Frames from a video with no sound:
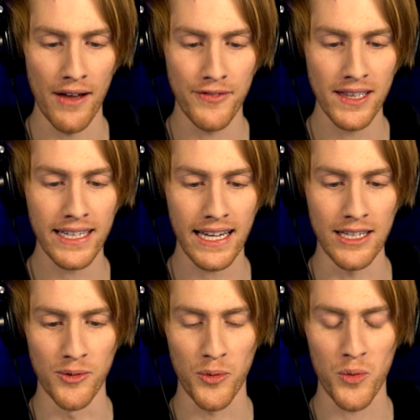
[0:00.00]
I feel like I
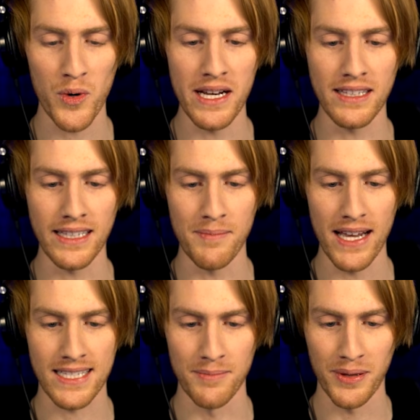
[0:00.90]
can really
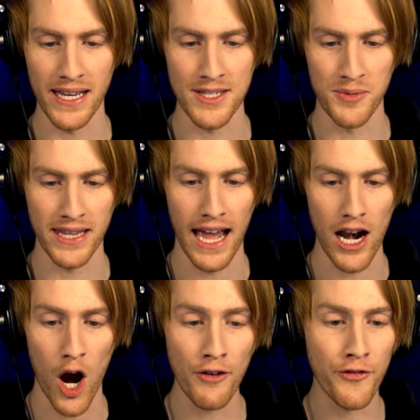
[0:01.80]
make some plays with
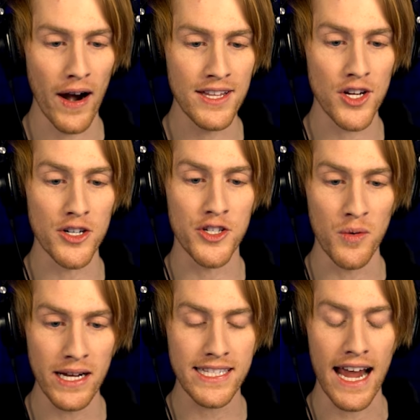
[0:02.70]
that. Our friends are
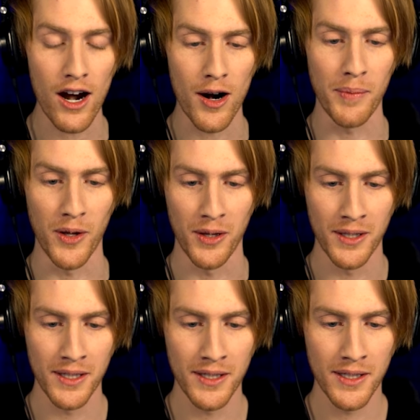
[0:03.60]
doing terrible.
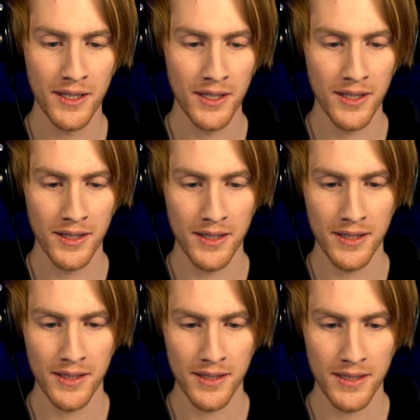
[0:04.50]
I've got my little